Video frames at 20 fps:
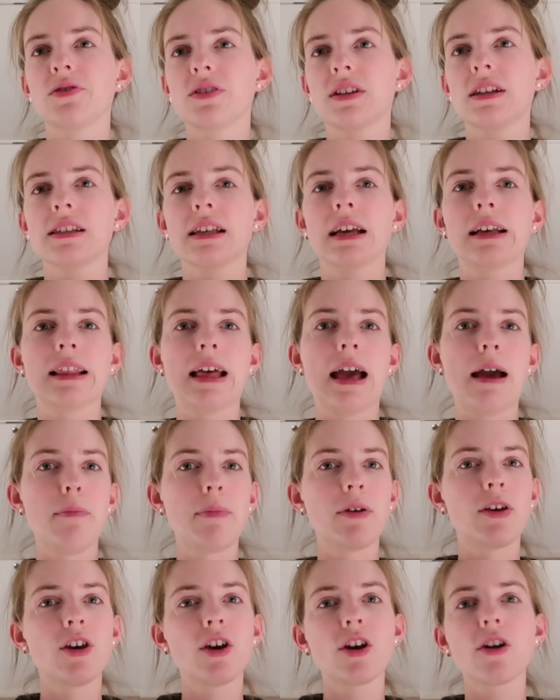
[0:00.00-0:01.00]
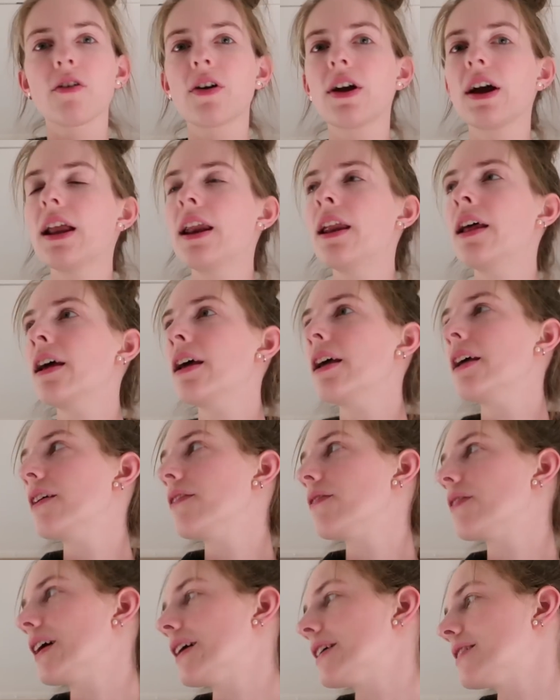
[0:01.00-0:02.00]
So there's like the Epicurean,
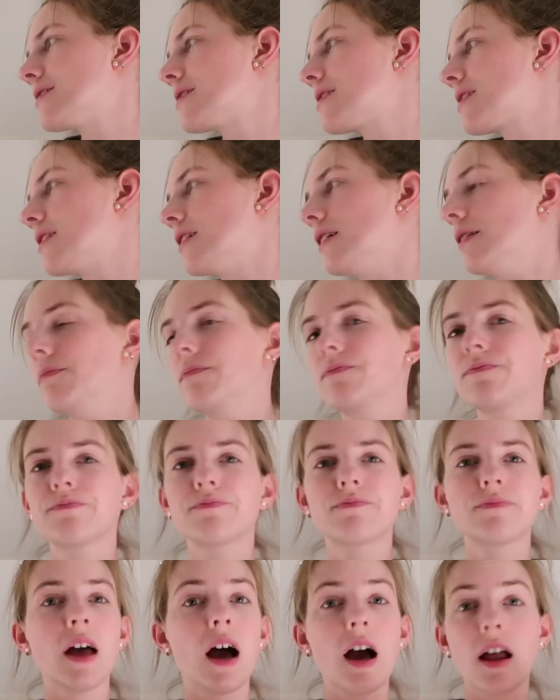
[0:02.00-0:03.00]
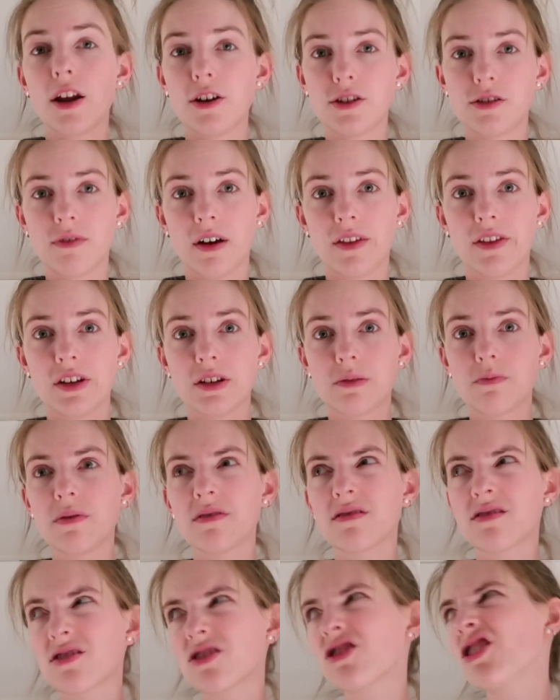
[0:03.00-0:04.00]
there's the loads of others,
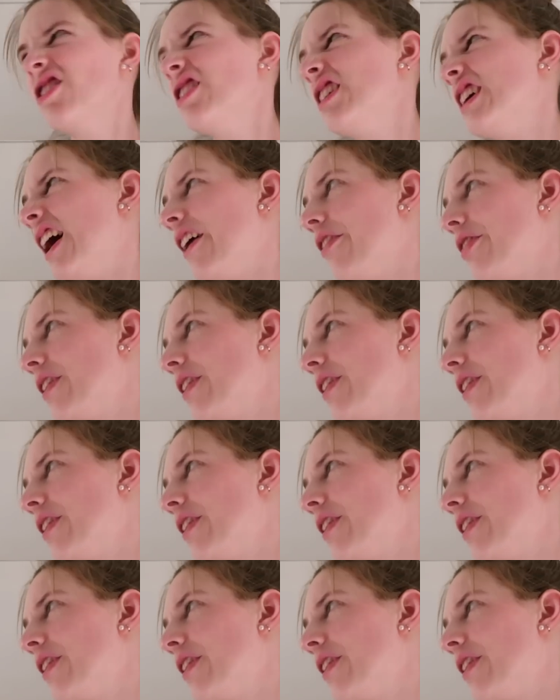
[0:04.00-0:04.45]
but truly I